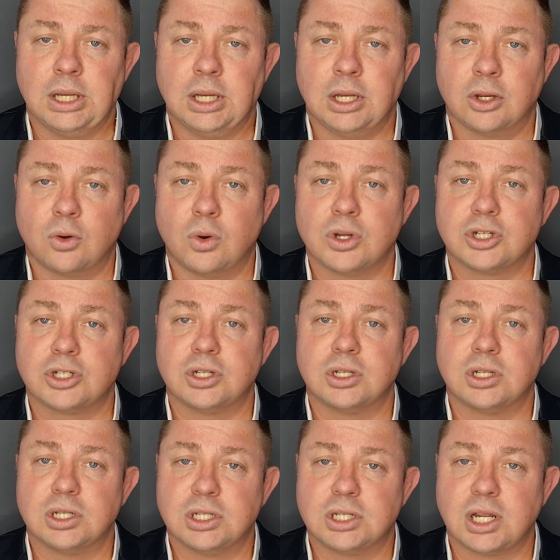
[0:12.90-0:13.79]

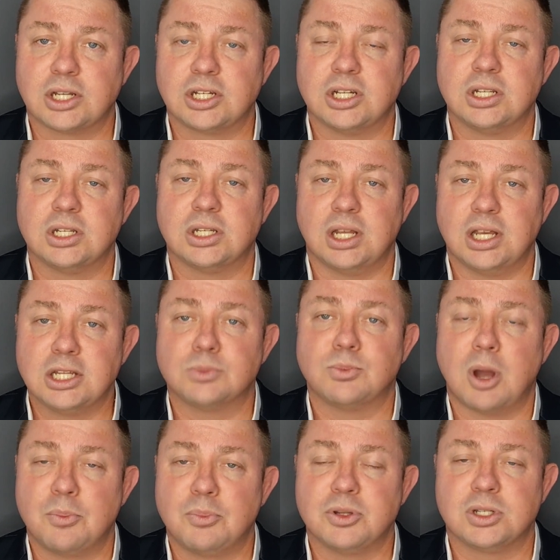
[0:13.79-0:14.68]
Questions such as, is
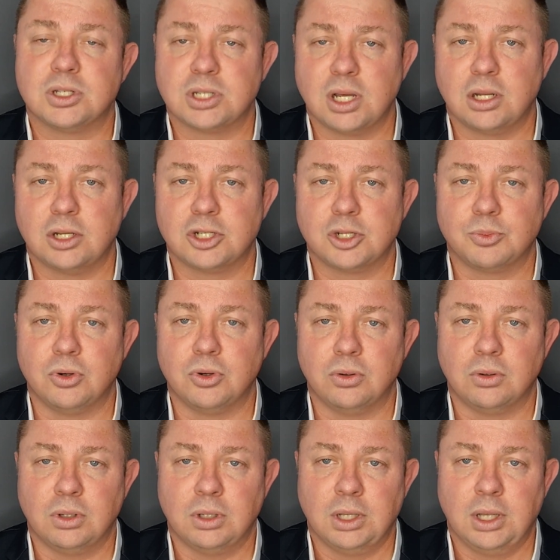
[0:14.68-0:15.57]
my business
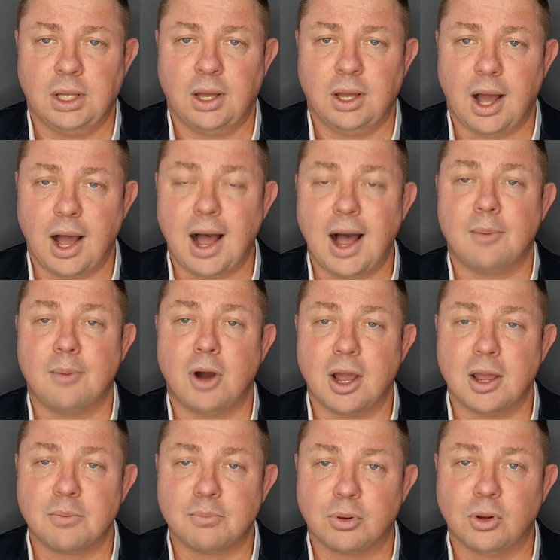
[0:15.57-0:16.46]
eligible? Are
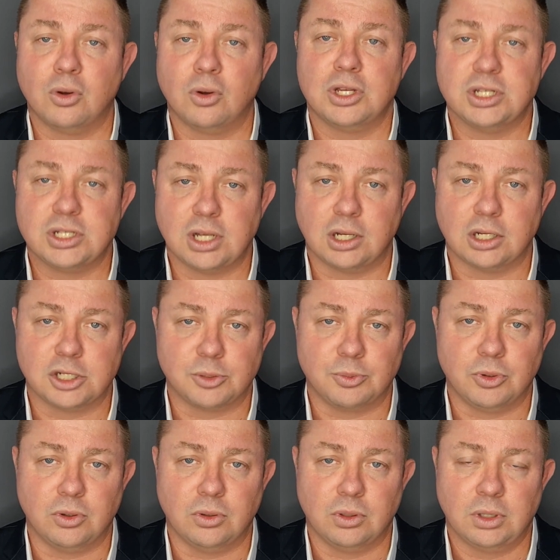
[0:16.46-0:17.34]
my employees
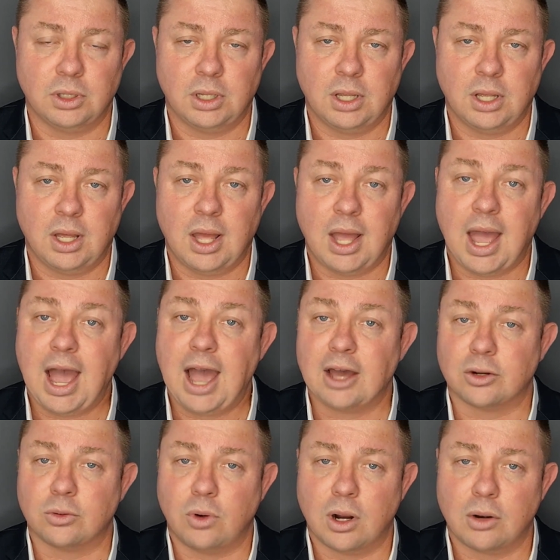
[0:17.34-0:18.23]
eligible?
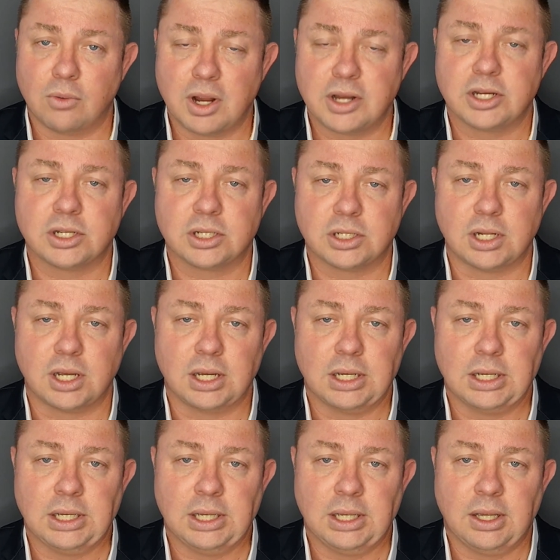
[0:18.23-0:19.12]
How do I register?
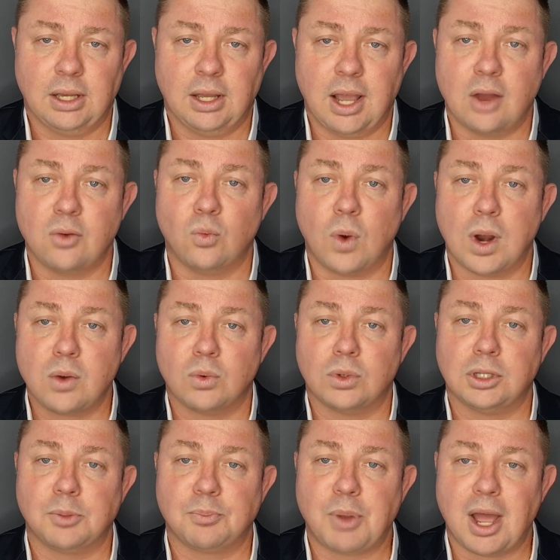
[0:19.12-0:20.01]
And when
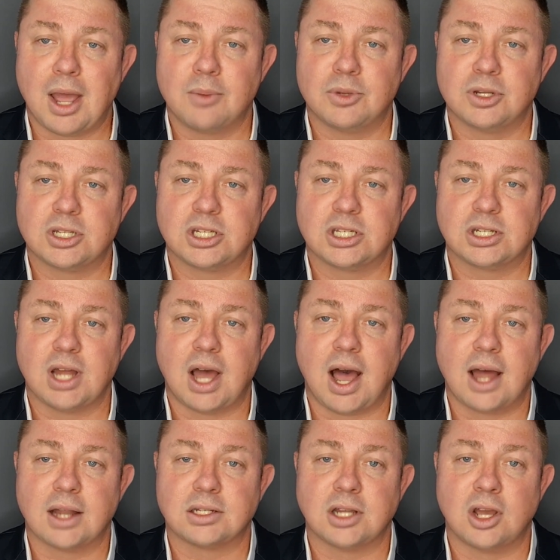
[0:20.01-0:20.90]
will the payments
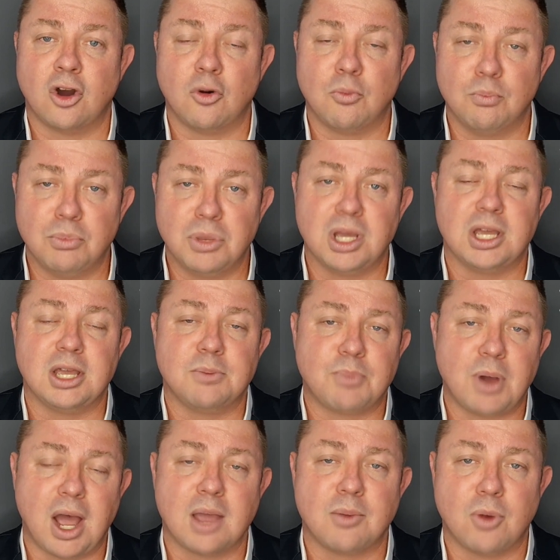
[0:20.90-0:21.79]
start to help me
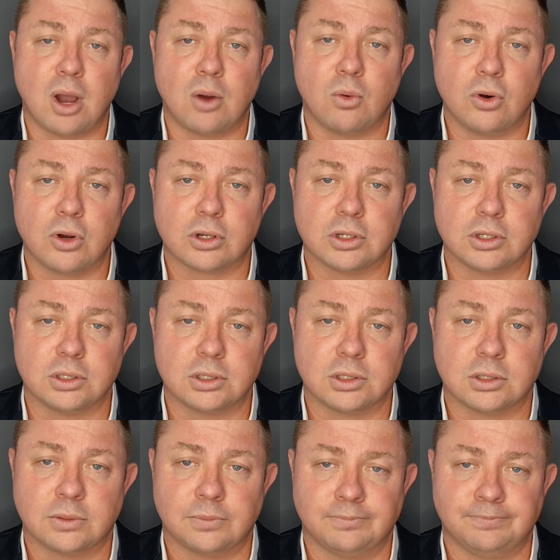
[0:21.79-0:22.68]
pay my workers?